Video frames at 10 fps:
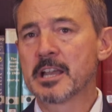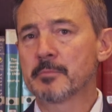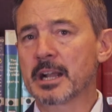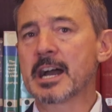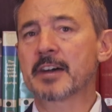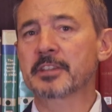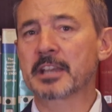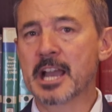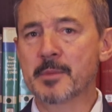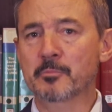MacArthur
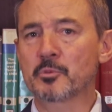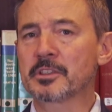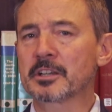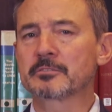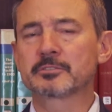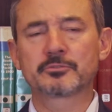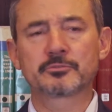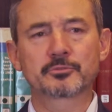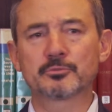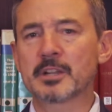came up with a
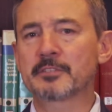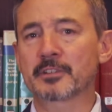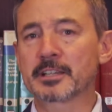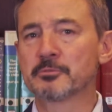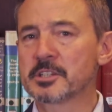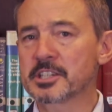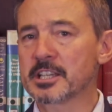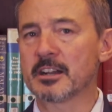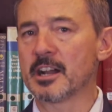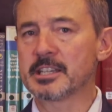dreadfully risky
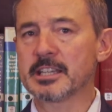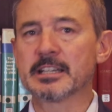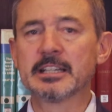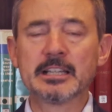idea